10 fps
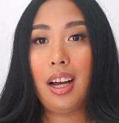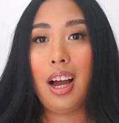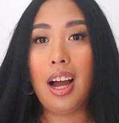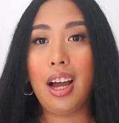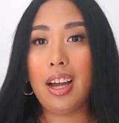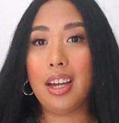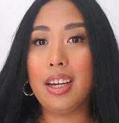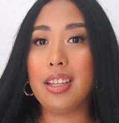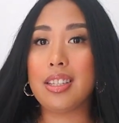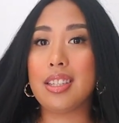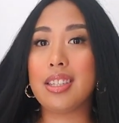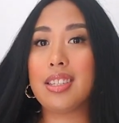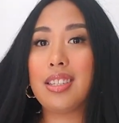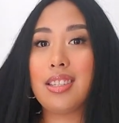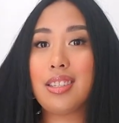this
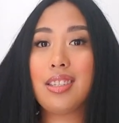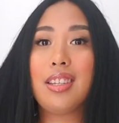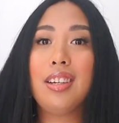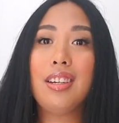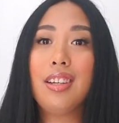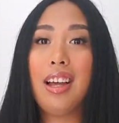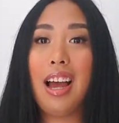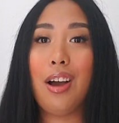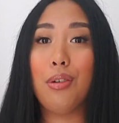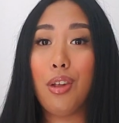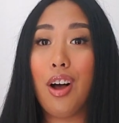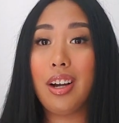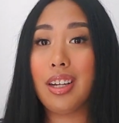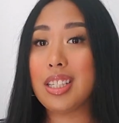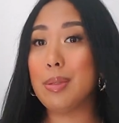is how
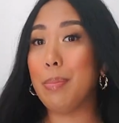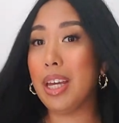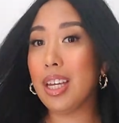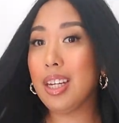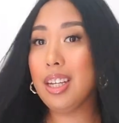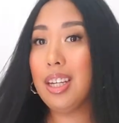long it's been